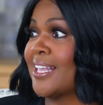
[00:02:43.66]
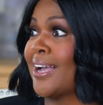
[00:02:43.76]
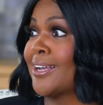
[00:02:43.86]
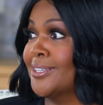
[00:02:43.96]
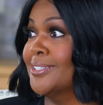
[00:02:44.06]

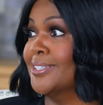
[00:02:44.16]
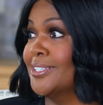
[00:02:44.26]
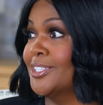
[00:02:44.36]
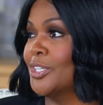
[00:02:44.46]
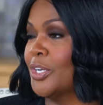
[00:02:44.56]
not
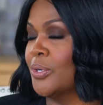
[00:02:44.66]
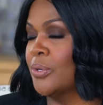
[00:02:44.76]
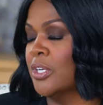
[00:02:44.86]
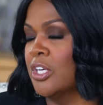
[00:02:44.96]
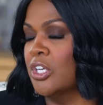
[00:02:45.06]
good, you right. know.
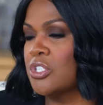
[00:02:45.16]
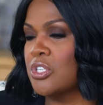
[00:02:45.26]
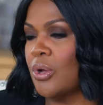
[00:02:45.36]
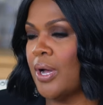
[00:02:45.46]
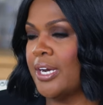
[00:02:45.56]

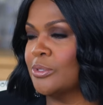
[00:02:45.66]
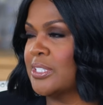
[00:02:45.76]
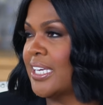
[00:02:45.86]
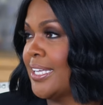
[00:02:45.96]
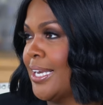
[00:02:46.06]
So I don't
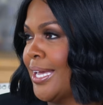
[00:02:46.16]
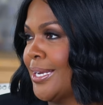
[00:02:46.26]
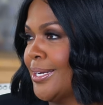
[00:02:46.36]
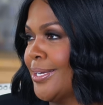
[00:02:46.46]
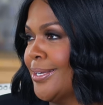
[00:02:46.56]
take it
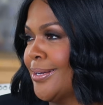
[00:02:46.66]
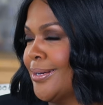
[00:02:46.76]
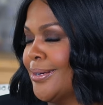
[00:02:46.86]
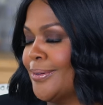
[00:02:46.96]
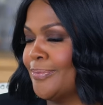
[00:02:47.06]
lightly
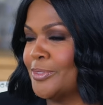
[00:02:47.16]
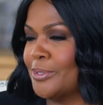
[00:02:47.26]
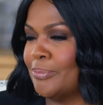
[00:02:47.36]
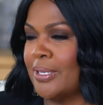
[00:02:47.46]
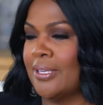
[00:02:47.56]
um,
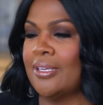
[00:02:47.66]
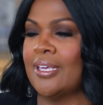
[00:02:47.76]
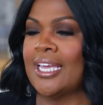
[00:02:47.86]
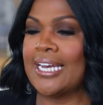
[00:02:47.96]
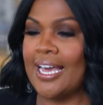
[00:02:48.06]
to be
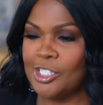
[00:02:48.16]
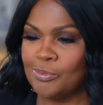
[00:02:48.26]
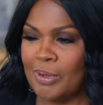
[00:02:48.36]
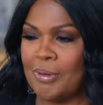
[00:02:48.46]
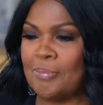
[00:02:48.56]

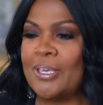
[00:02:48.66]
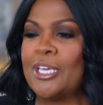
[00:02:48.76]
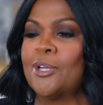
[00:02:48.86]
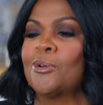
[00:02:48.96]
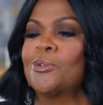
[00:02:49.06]
acknowledged by my
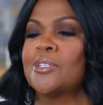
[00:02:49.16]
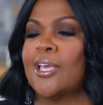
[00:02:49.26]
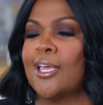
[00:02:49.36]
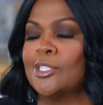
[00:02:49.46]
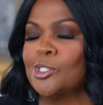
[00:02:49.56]
peers
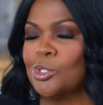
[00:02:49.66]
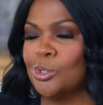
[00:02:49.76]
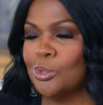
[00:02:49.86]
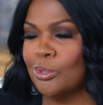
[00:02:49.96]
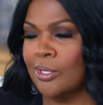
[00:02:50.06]
and
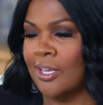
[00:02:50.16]
to